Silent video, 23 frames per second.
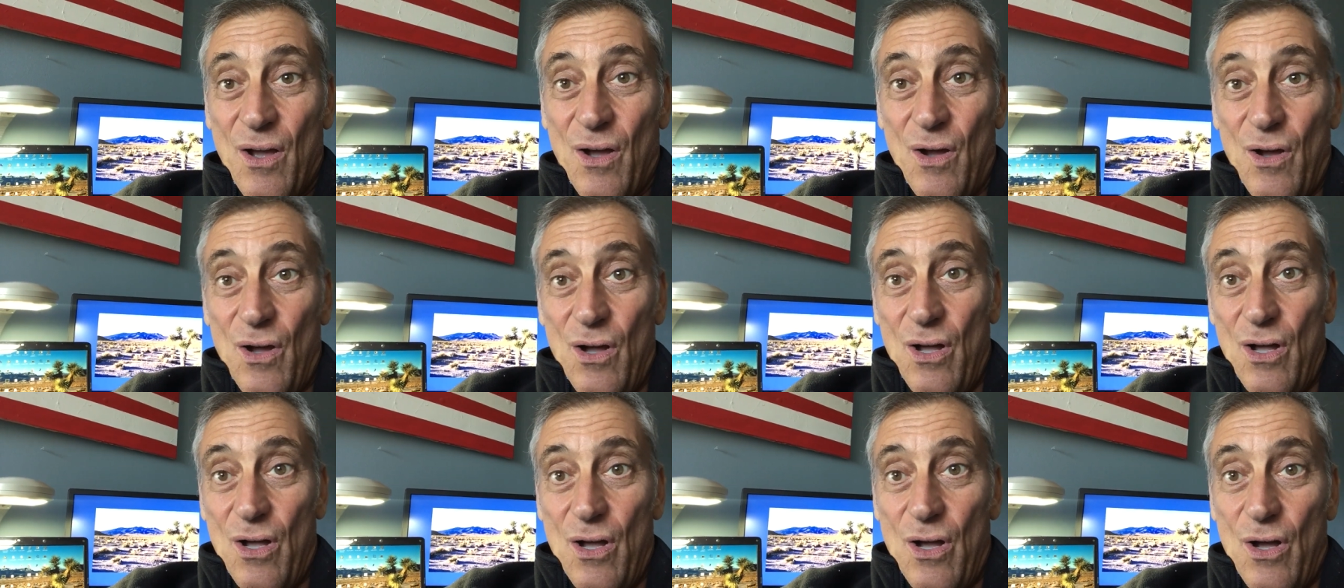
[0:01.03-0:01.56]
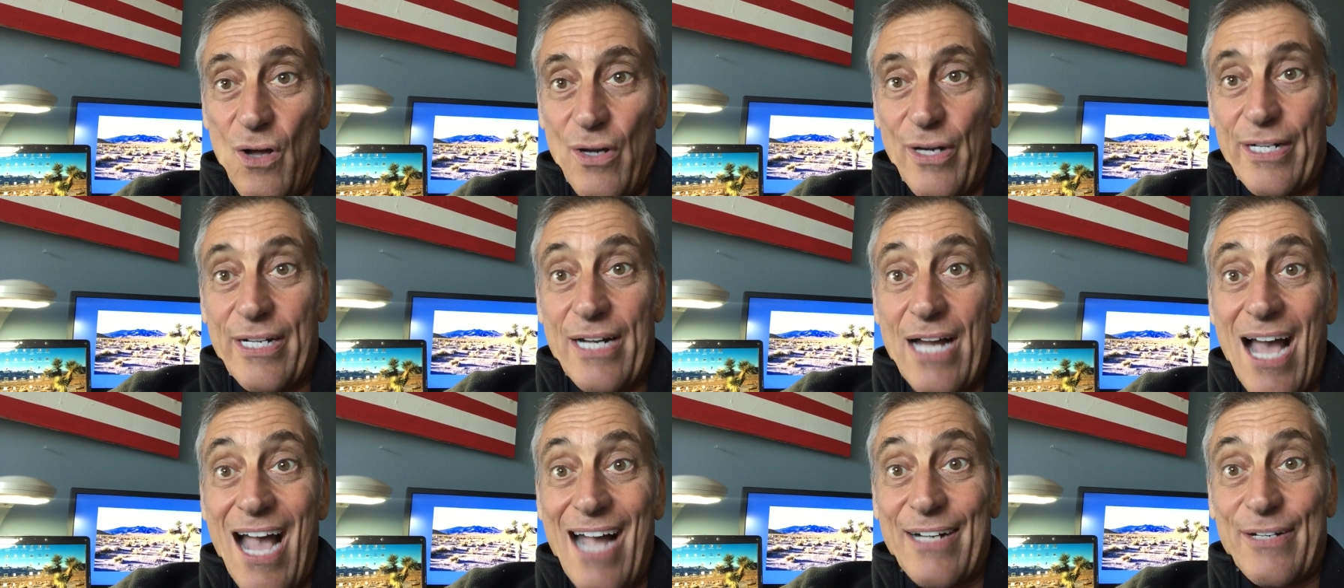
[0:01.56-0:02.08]
Oh, the
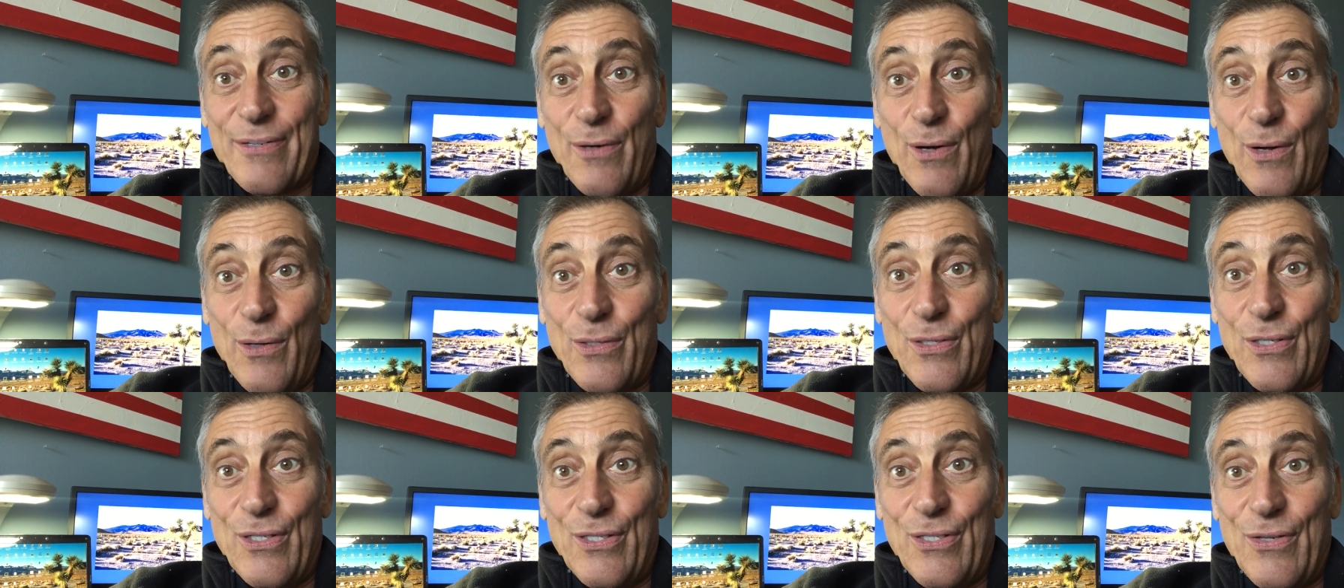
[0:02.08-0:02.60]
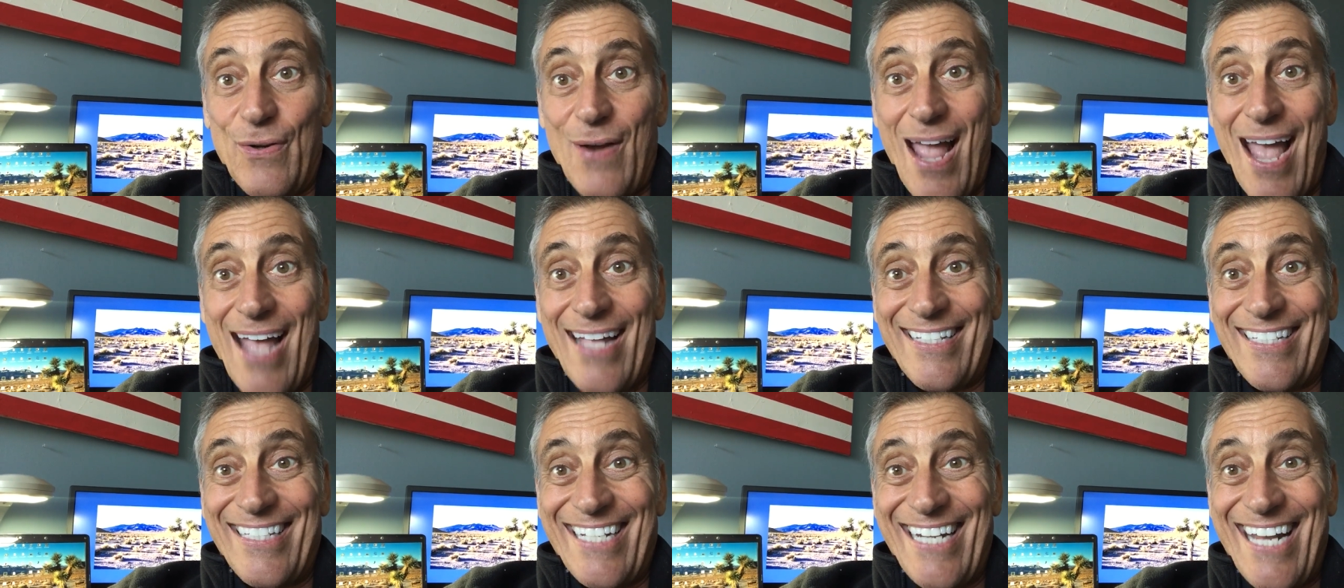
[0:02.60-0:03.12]
cockroaches are
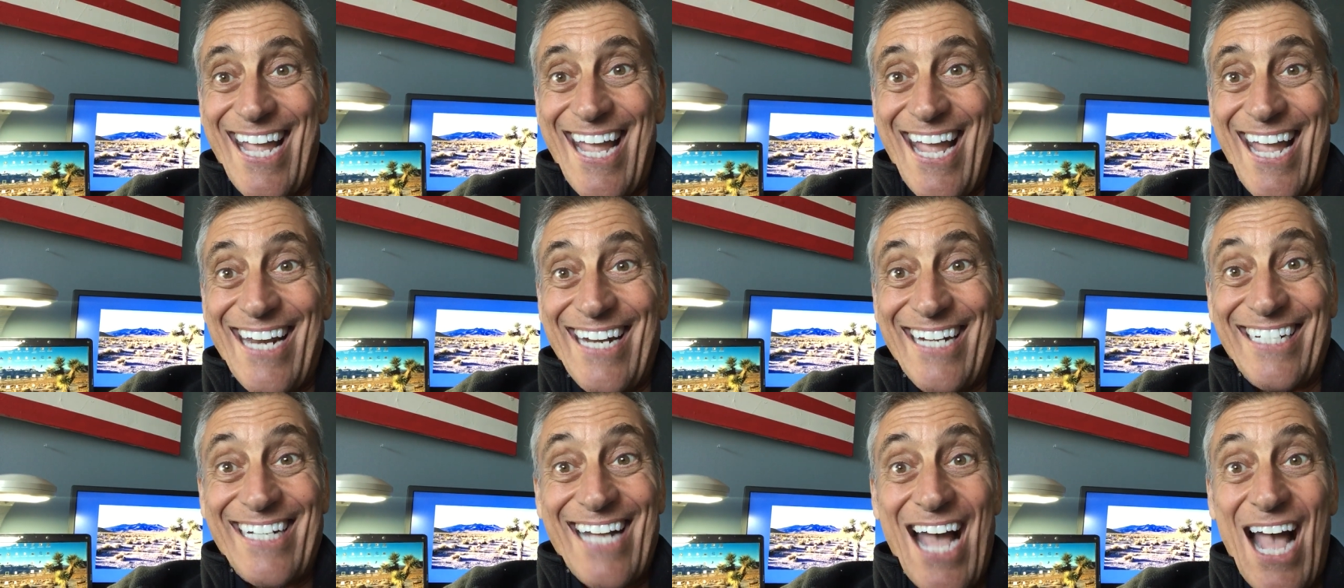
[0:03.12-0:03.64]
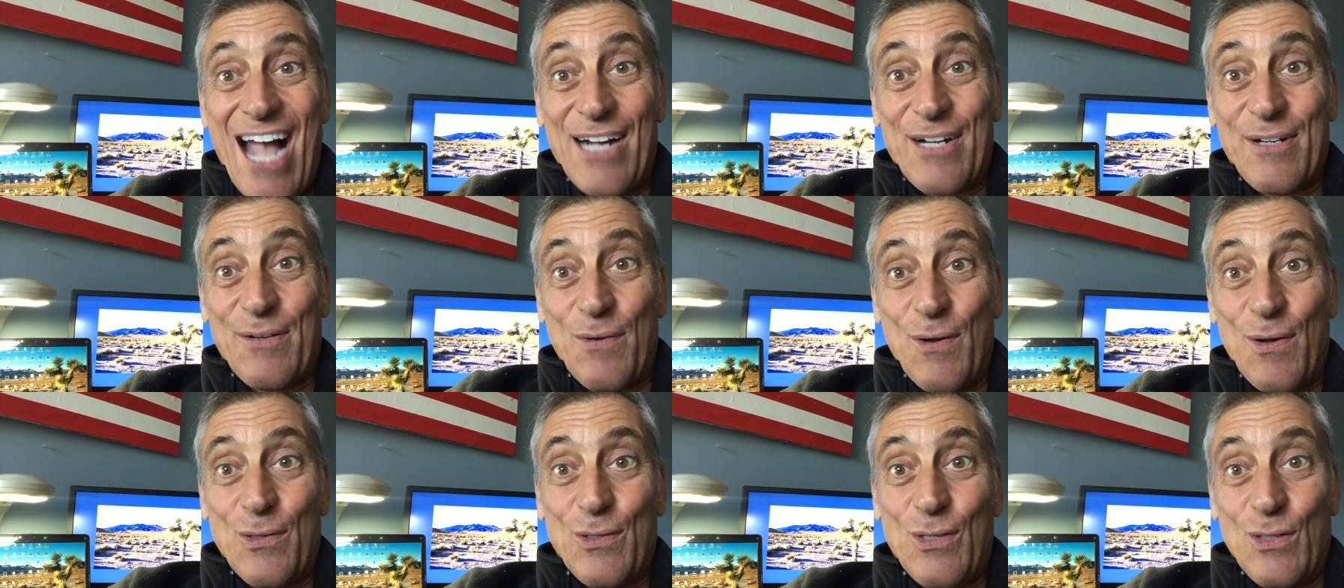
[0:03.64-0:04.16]
out today. The
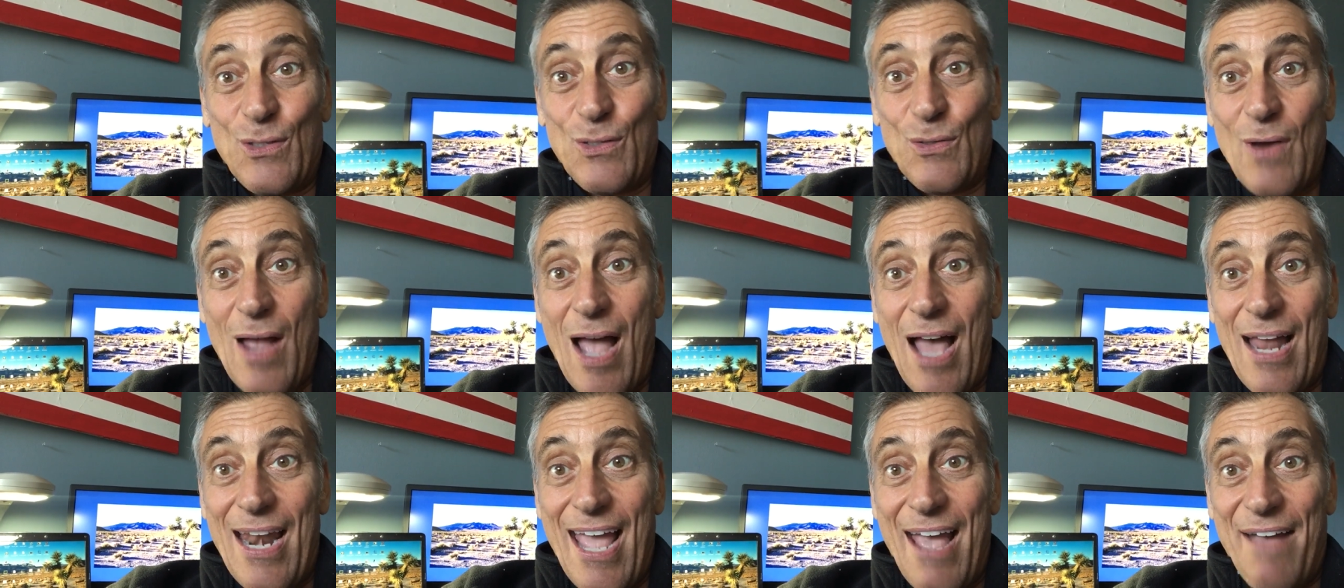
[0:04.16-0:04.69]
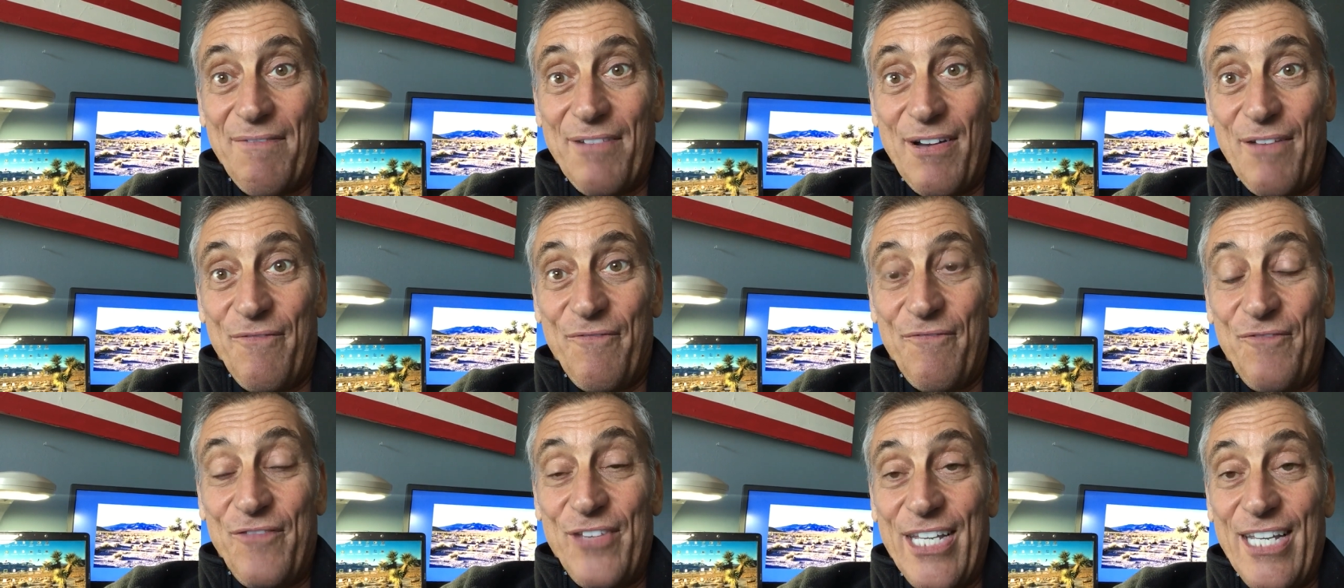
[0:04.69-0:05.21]
cockroaches are out having a
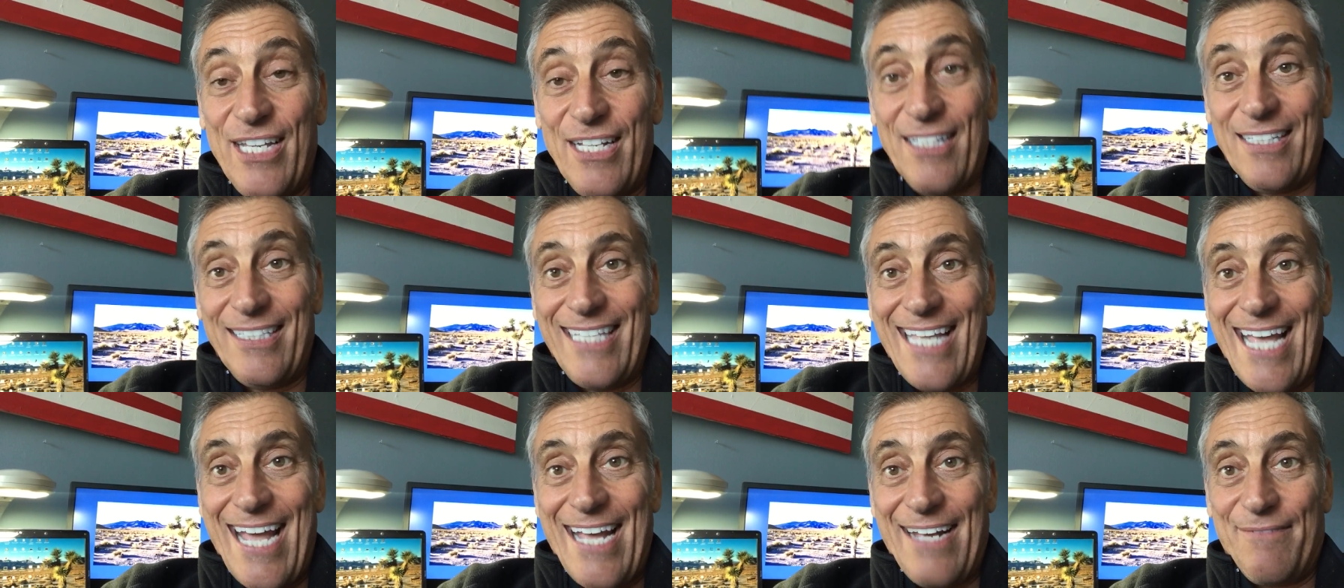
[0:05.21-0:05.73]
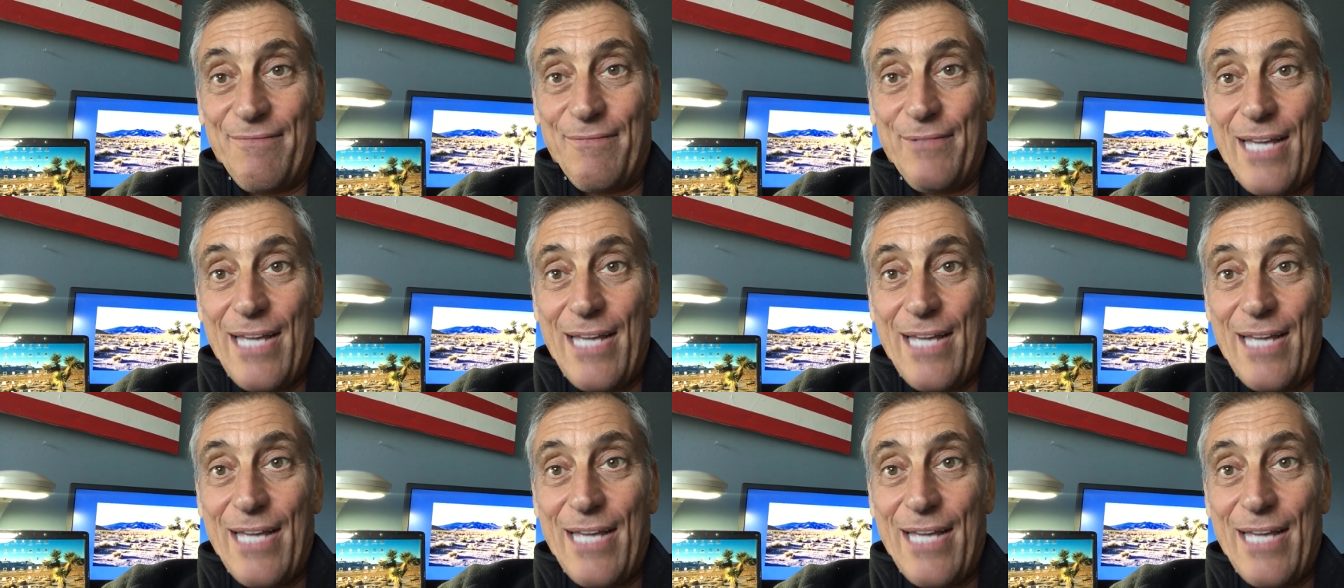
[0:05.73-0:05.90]
field day.